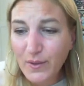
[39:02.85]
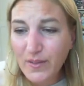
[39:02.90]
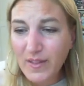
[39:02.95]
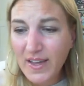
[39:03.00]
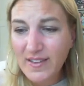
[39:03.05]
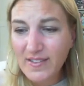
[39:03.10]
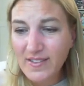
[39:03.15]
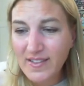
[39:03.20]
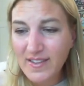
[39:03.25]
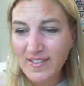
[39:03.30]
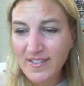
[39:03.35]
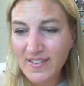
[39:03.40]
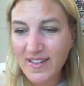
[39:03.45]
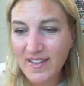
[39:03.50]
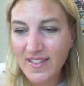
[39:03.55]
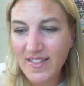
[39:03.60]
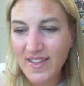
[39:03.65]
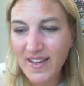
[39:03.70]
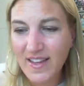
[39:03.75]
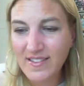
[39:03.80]
Thanks,
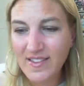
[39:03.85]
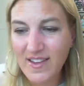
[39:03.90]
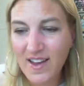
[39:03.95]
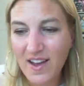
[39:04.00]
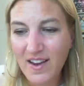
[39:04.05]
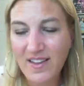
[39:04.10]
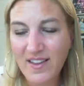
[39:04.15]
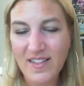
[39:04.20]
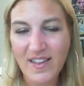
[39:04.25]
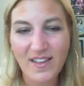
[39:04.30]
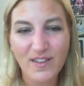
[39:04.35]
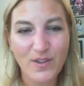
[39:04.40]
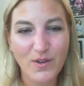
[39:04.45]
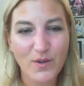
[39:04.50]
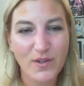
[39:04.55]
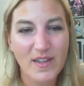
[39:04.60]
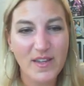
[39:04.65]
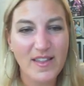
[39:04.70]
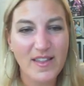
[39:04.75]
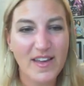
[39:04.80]
Lisa. Thanks, Yanni. Thanks,
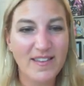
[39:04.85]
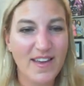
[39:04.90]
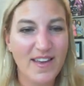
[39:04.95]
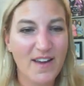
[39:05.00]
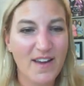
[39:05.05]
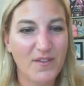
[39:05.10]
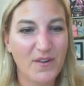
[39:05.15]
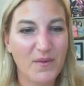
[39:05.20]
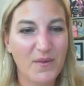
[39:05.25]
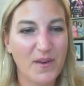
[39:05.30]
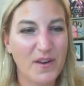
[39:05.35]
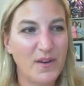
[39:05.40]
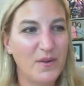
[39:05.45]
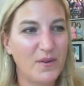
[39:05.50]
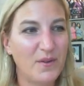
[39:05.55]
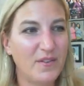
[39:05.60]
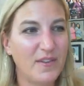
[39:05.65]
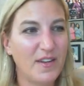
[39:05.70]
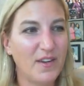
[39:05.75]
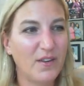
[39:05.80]
Julie. Thanks, everyone
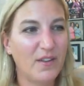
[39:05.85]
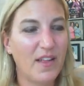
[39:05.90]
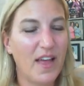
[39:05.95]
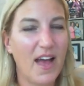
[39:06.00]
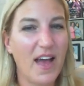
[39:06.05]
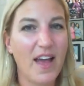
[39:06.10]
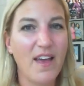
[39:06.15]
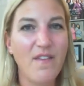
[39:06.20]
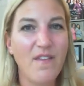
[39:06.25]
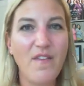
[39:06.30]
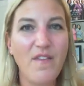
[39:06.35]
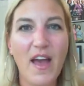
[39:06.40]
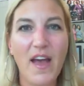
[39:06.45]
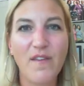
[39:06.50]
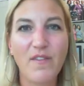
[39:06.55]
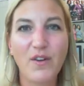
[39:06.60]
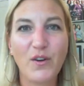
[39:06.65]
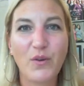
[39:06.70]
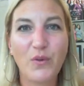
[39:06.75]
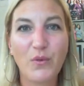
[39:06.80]
who's here live.
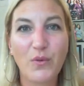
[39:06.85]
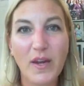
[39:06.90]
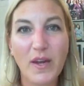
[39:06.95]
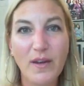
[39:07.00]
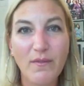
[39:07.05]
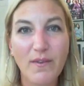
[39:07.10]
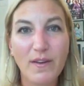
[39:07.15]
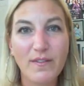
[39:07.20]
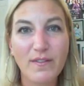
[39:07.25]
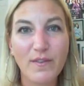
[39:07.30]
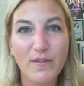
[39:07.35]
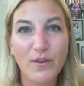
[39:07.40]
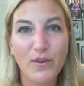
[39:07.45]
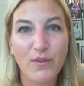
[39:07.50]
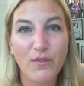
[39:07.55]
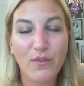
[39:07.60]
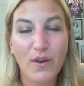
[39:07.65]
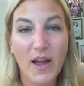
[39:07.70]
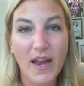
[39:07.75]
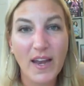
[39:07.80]
Have a great rest of your
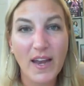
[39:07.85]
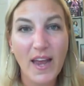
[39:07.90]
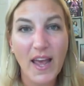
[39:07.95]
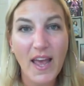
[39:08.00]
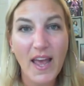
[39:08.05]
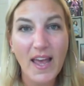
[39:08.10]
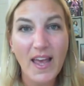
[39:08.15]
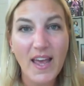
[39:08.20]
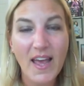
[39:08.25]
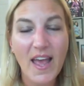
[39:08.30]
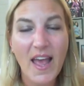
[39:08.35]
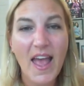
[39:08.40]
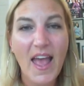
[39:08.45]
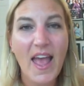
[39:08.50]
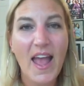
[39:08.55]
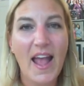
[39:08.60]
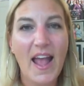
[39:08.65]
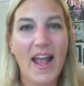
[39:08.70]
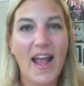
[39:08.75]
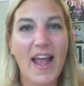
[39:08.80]
Friday,
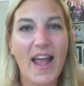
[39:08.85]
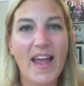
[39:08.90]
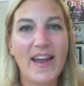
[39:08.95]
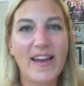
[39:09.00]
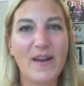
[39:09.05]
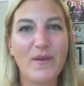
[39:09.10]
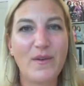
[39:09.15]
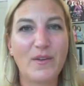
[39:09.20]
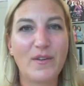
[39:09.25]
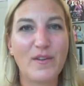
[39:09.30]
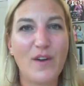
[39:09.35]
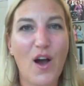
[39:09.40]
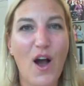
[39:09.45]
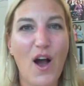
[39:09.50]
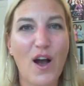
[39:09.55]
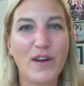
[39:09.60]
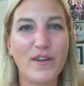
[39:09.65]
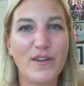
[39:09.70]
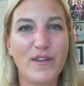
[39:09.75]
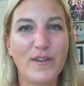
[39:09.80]
and I will
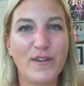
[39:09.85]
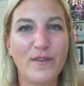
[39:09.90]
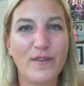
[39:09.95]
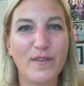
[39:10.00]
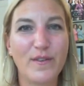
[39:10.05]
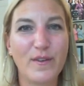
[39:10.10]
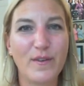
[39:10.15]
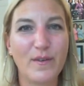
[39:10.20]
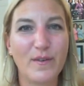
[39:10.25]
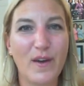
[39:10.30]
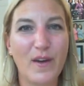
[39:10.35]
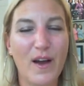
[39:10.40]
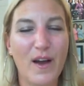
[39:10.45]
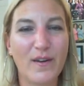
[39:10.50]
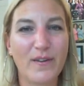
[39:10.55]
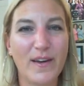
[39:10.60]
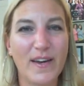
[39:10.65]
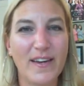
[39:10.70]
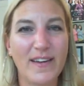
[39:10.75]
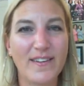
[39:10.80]
talk to you soon. All
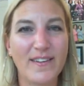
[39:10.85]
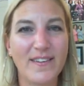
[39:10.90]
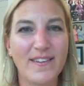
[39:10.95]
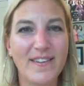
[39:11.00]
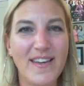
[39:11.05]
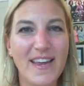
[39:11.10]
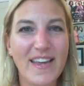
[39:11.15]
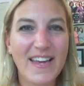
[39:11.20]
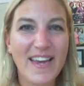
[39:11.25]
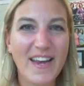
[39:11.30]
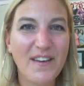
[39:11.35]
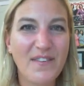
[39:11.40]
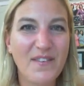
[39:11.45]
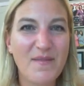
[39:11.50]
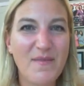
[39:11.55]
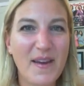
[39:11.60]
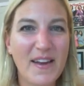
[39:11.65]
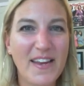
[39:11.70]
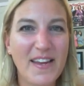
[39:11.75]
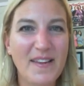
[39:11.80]
right. Take care,
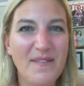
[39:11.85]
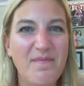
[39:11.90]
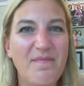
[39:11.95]
everybody.